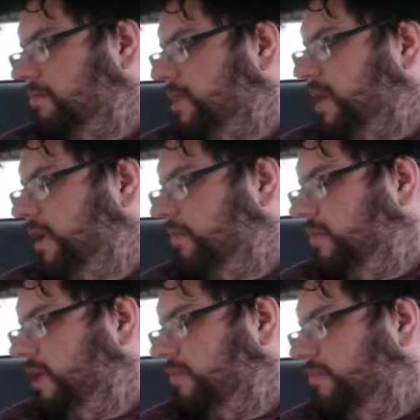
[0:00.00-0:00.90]

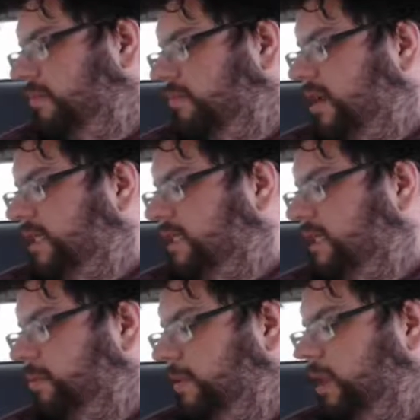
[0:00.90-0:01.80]

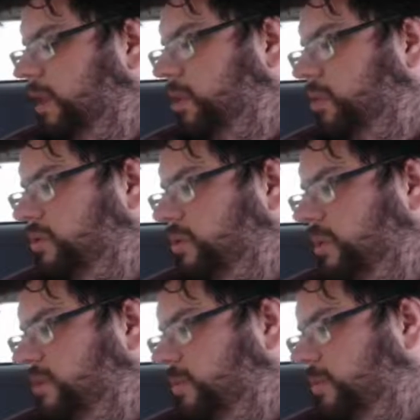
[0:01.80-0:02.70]
CPU
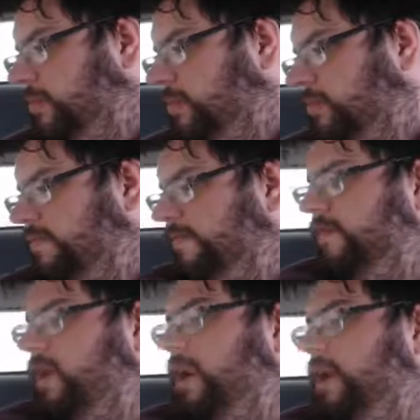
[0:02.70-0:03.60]
seems to be
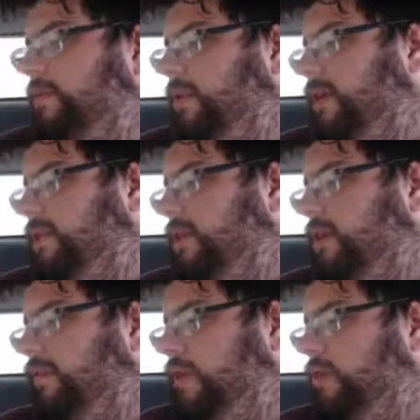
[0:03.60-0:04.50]
fine by
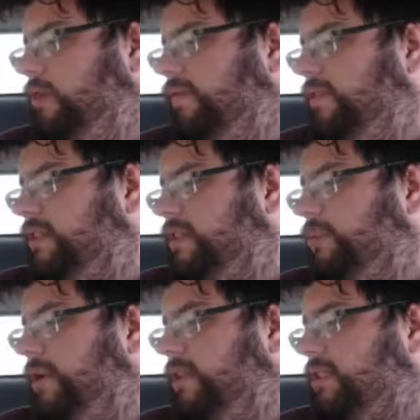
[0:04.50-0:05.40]
itself. I don't know if it's the
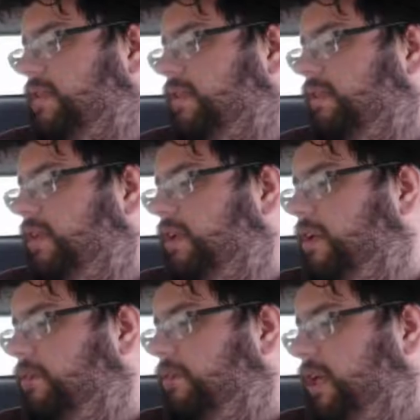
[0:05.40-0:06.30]
best of it
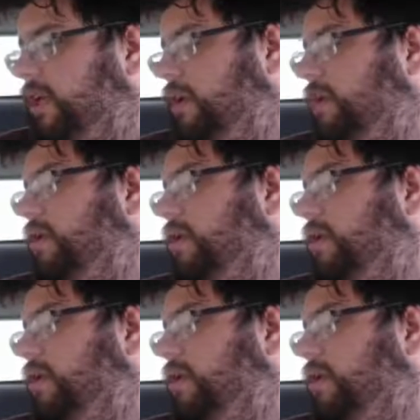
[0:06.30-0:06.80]
can be,